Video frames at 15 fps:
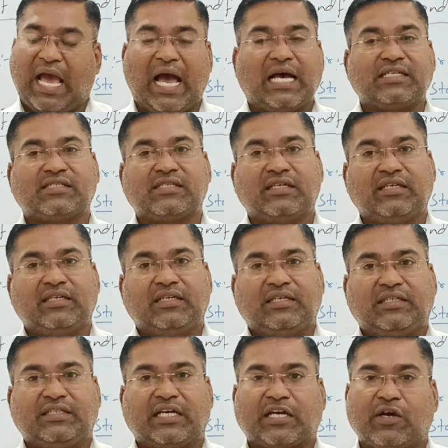as
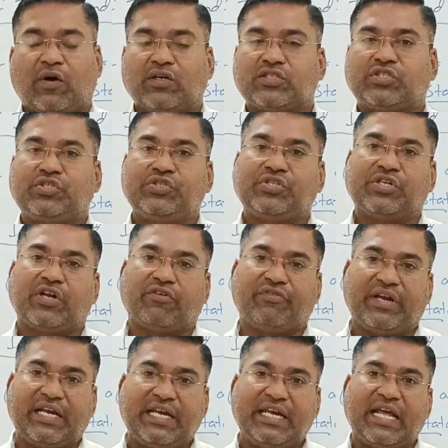the Constitution
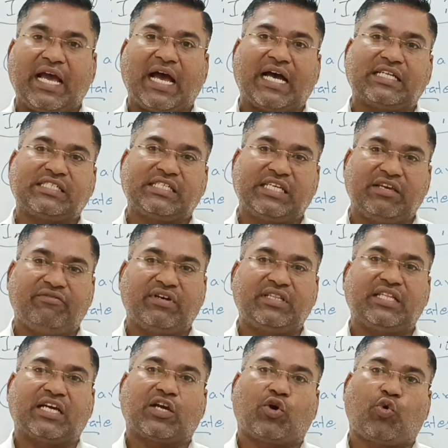of India has
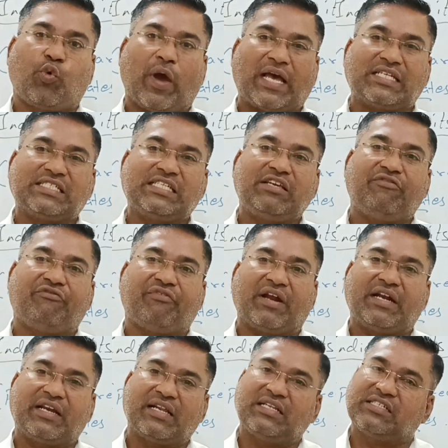given the quasi
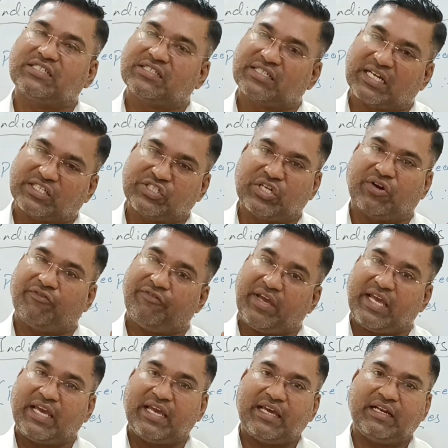federal structure
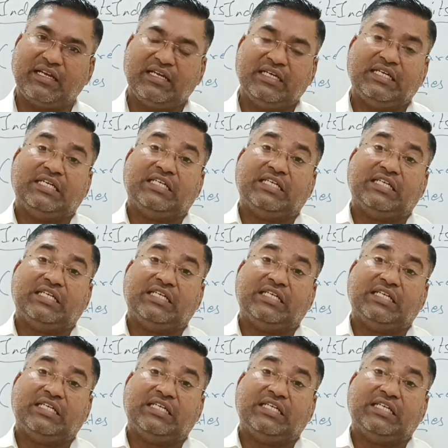where